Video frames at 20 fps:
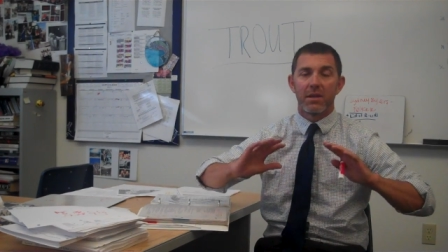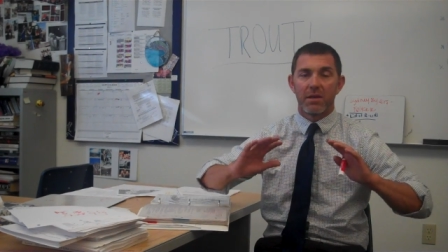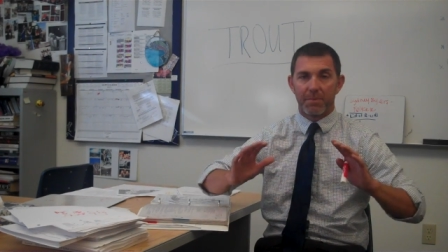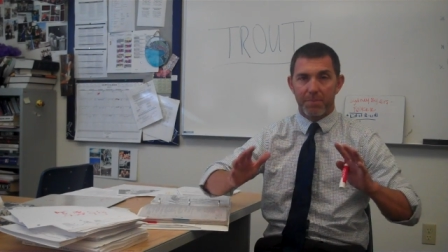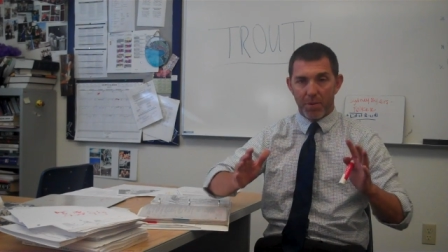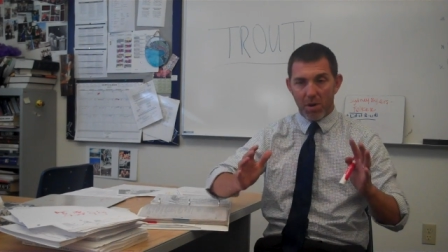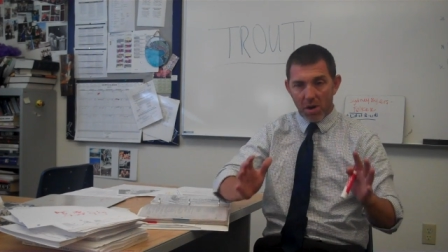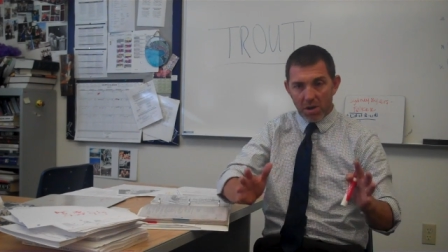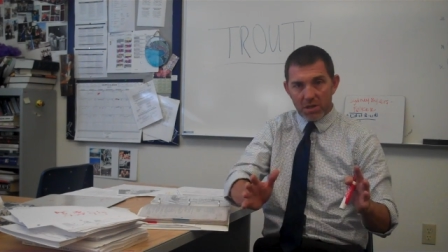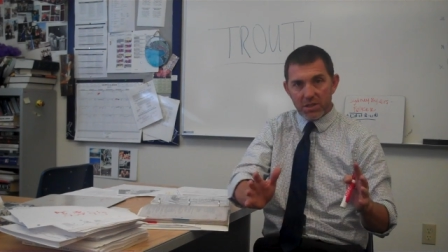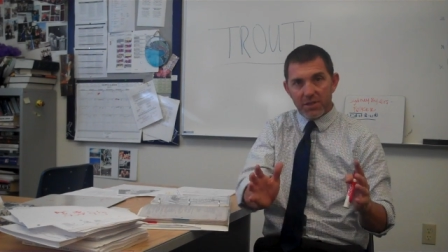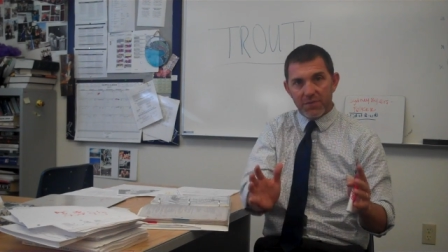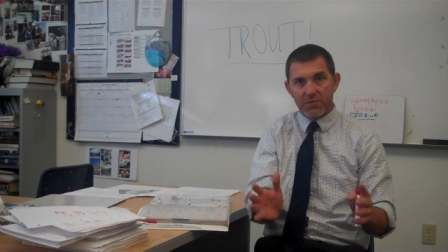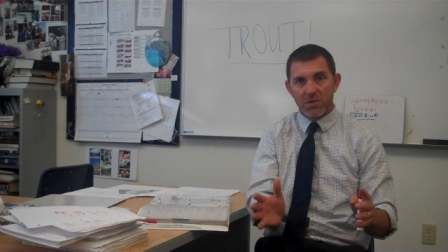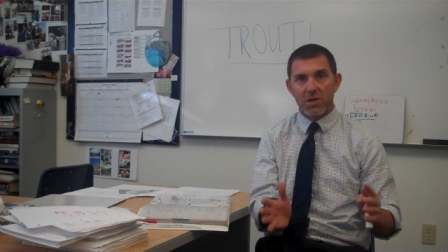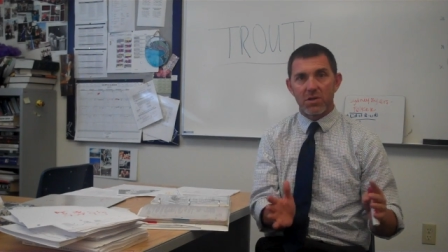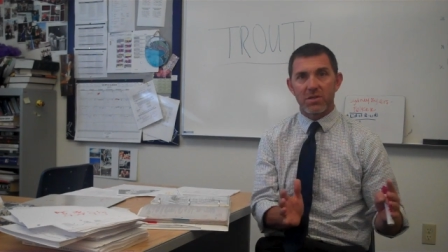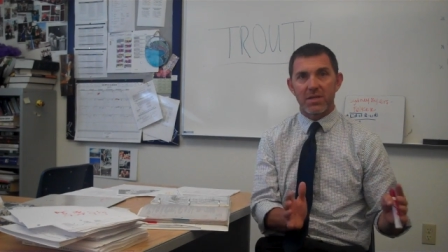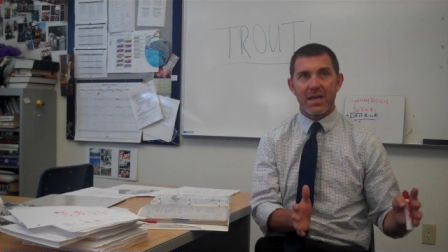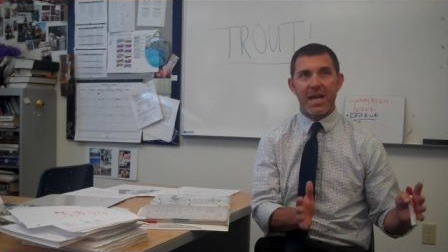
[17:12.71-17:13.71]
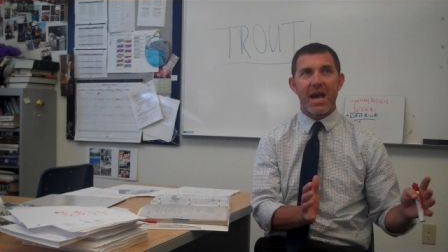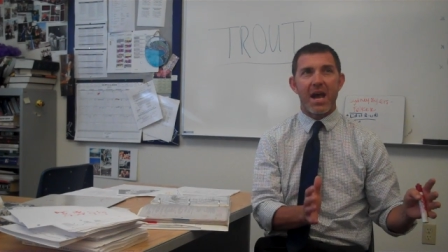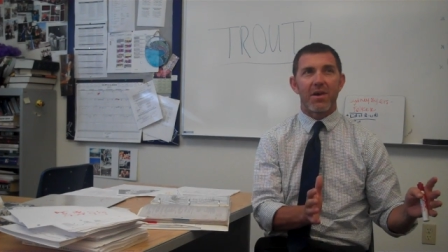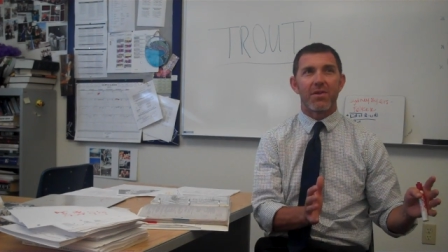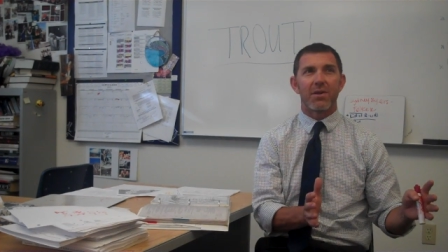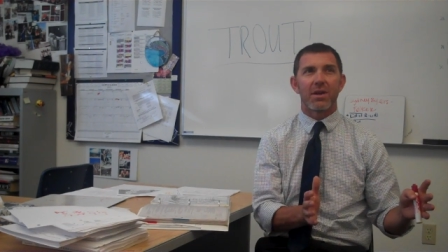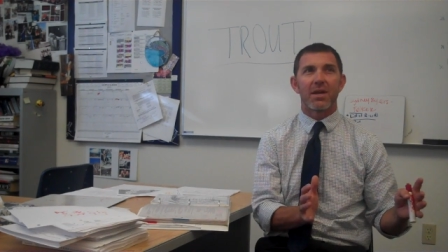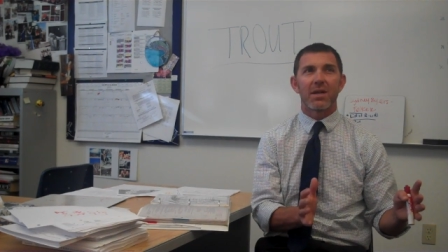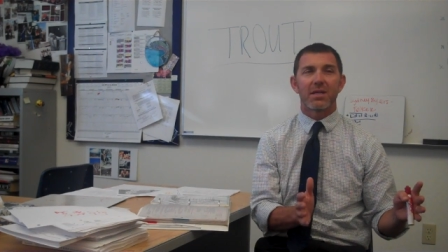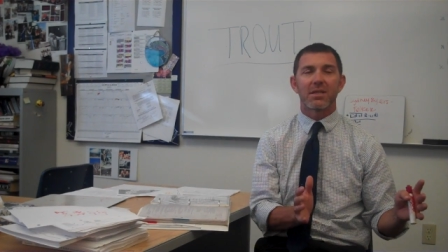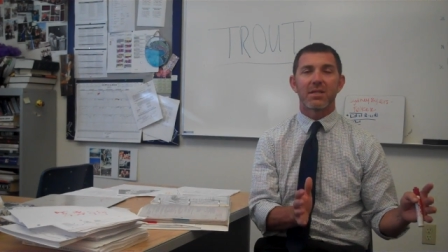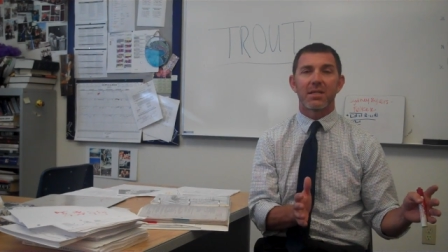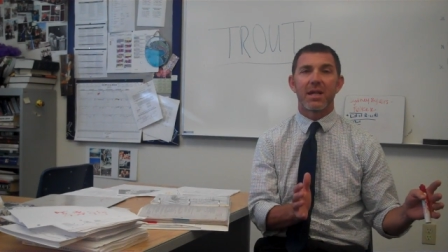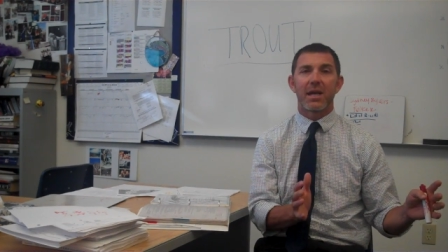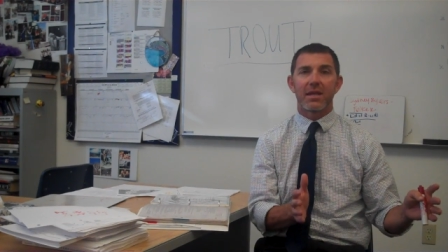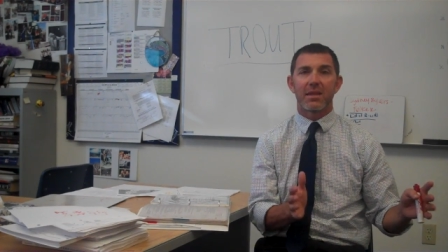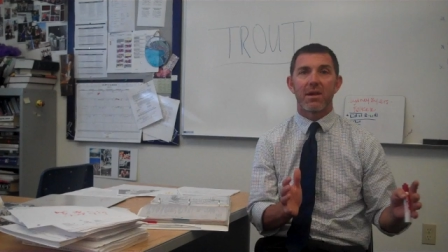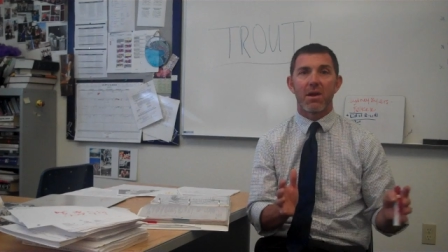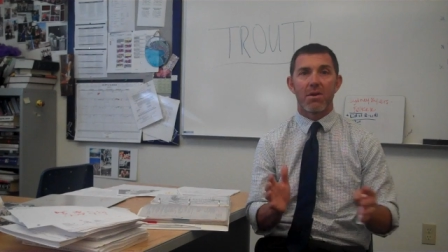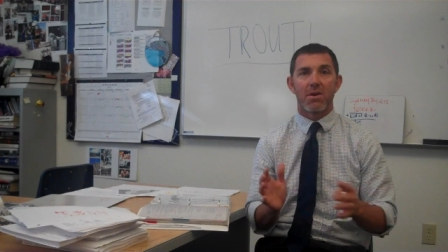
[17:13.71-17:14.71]
The parties have chosen how they're going to
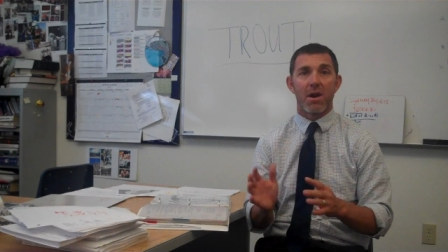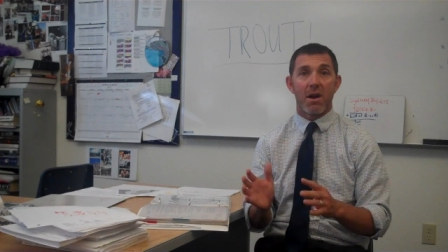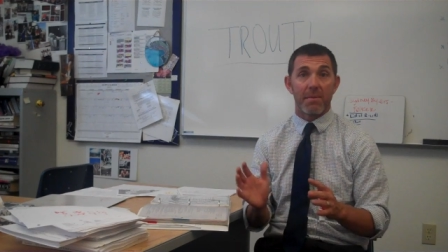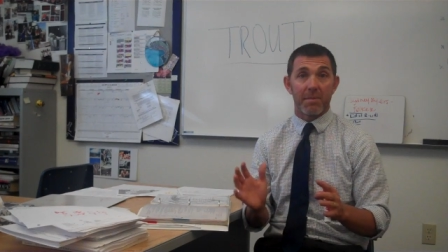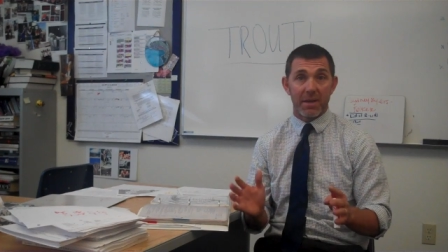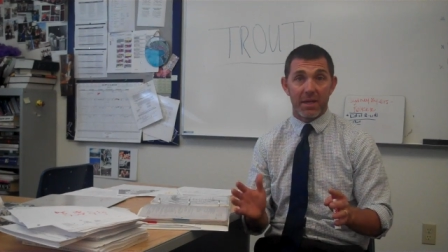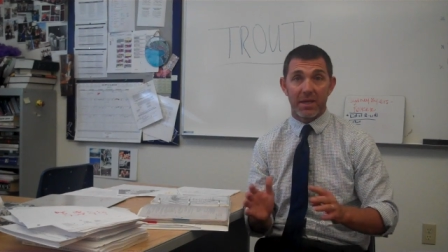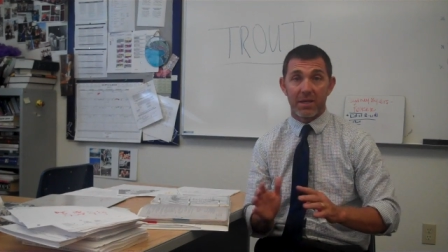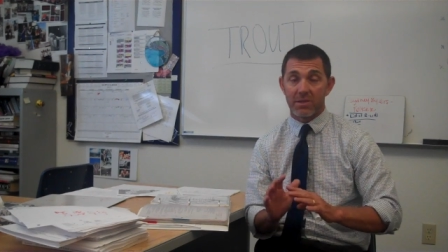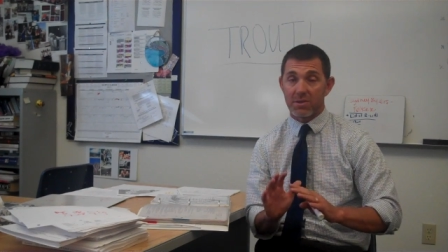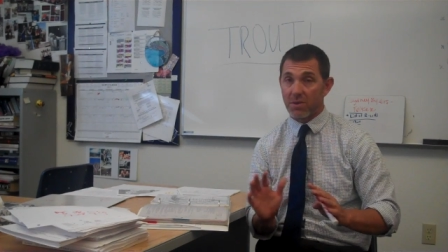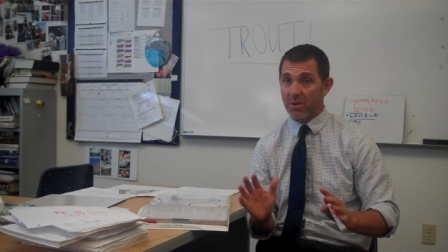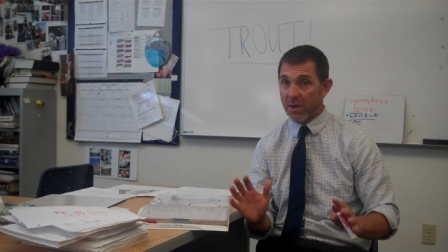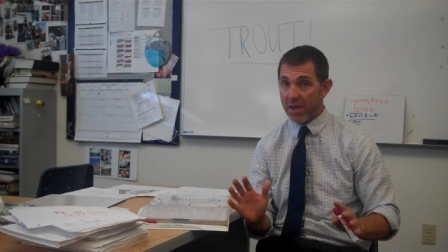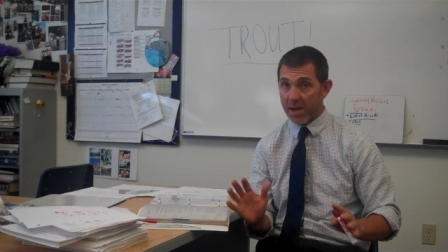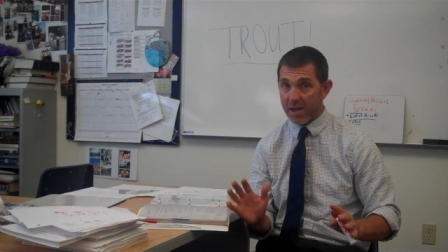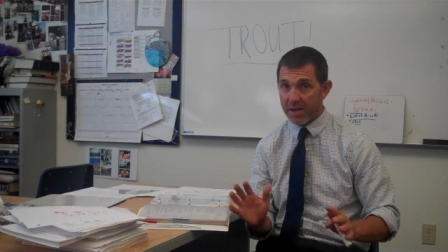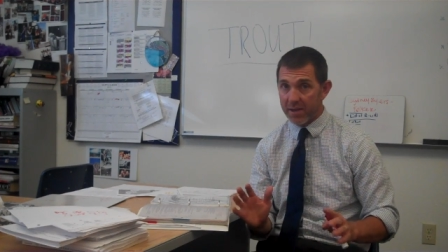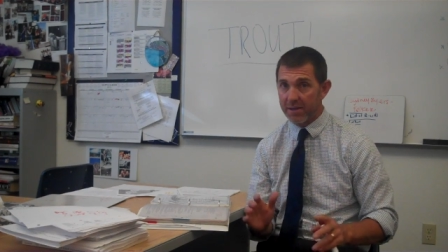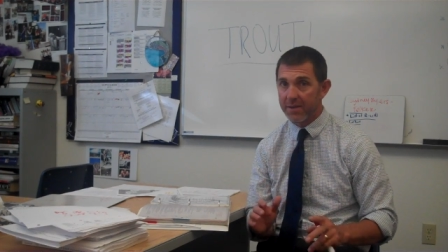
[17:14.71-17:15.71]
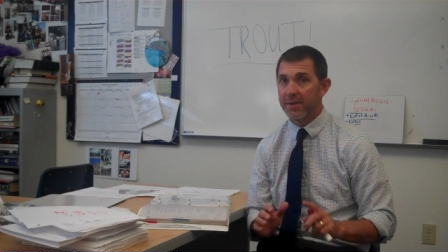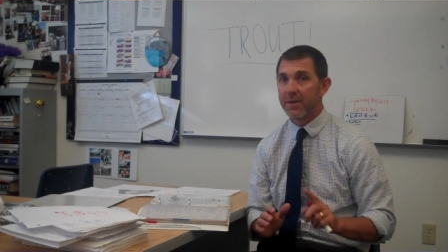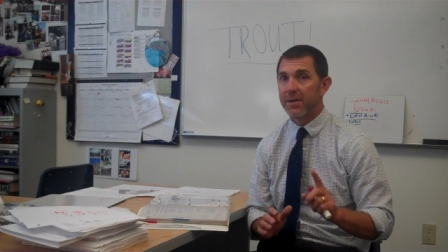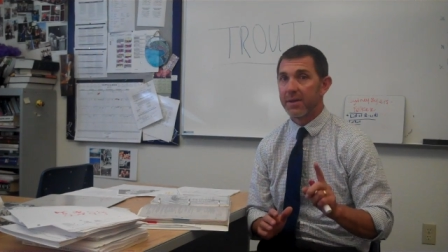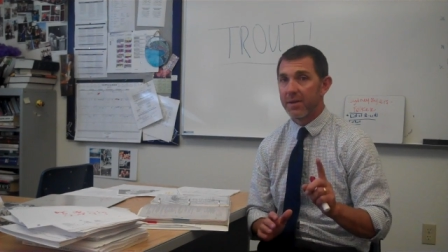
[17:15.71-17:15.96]
select their nominees, okay?